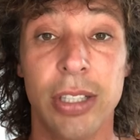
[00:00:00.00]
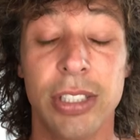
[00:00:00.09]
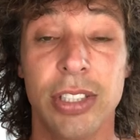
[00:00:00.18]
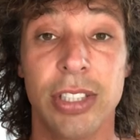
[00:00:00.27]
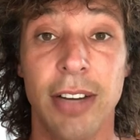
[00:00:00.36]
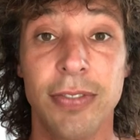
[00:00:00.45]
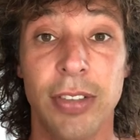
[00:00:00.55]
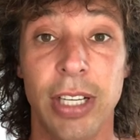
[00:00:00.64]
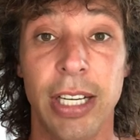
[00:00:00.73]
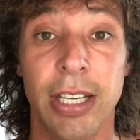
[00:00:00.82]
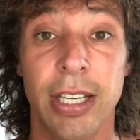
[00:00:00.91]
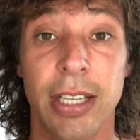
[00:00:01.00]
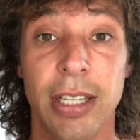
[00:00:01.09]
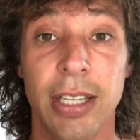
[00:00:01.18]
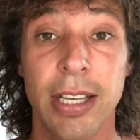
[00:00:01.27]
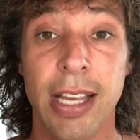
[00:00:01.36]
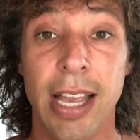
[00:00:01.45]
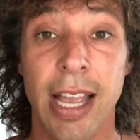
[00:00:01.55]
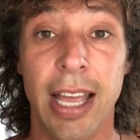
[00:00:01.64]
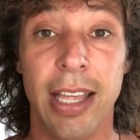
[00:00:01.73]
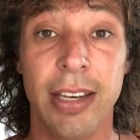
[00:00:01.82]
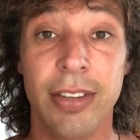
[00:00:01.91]
is suffering.
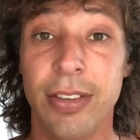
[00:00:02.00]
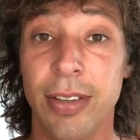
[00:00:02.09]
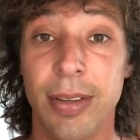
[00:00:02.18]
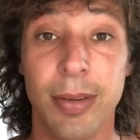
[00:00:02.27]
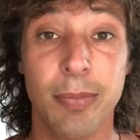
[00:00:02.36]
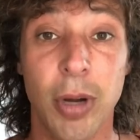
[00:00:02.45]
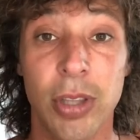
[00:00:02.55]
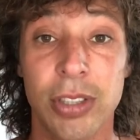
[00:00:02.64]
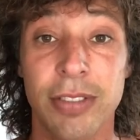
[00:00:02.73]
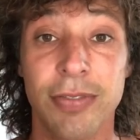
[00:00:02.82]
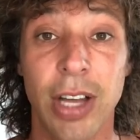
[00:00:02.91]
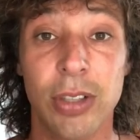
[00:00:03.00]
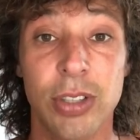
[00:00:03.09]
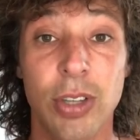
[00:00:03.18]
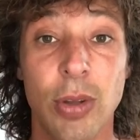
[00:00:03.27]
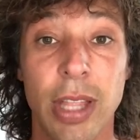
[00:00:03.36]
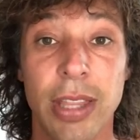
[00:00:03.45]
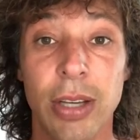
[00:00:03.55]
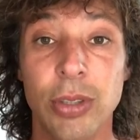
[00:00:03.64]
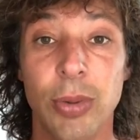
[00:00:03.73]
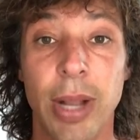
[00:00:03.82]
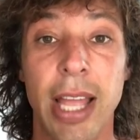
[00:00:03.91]
And mothers and fathers know that they'll
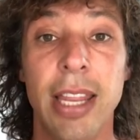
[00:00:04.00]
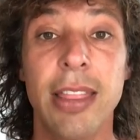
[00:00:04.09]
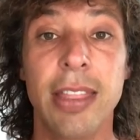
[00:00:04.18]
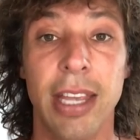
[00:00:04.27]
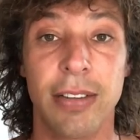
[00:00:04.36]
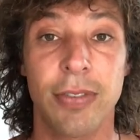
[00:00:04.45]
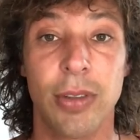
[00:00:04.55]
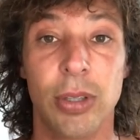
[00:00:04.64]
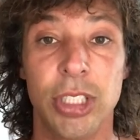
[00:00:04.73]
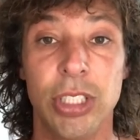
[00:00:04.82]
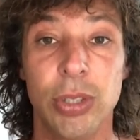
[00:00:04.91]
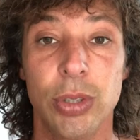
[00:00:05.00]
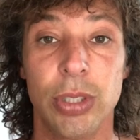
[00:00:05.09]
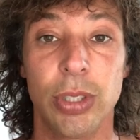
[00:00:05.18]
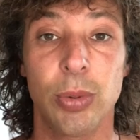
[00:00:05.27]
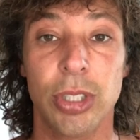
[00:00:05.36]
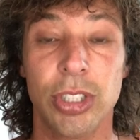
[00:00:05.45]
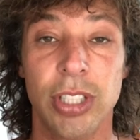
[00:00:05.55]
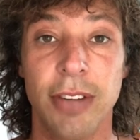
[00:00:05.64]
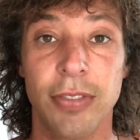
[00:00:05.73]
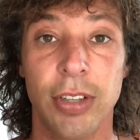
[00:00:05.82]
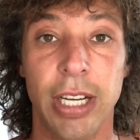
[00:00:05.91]
do anything for their children who are
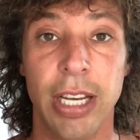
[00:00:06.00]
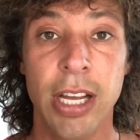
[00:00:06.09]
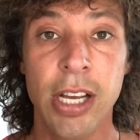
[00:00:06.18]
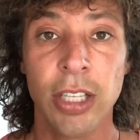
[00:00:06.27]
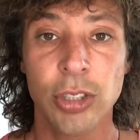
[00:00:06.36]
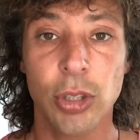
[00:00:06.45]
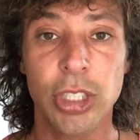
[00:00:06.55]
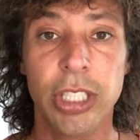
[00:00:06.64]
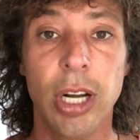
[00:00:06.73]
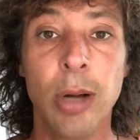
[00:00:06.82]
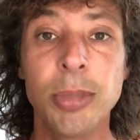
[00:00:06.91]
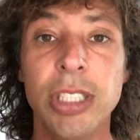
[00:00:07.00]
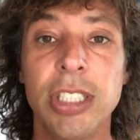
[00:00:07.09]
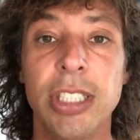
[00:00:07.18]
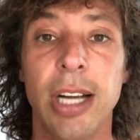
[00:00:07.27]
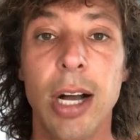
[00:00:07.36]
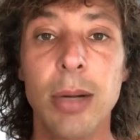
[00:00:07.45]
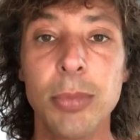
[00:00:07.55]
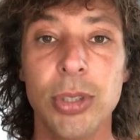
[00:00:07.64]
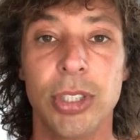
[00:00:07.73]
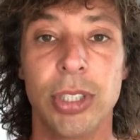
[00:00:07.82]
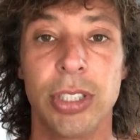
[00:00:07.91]
suffering. So she comes and she
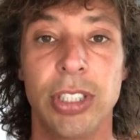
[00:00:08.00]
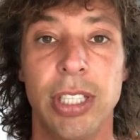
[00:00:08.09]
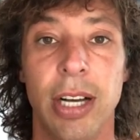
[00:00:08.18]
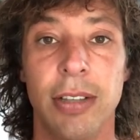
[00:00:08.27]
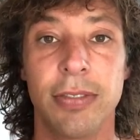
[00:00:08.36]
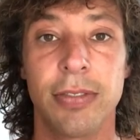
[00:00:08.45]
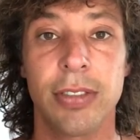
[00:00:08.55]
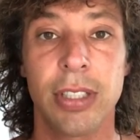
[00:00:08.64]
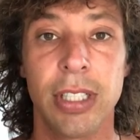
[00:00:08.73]
humbles herself.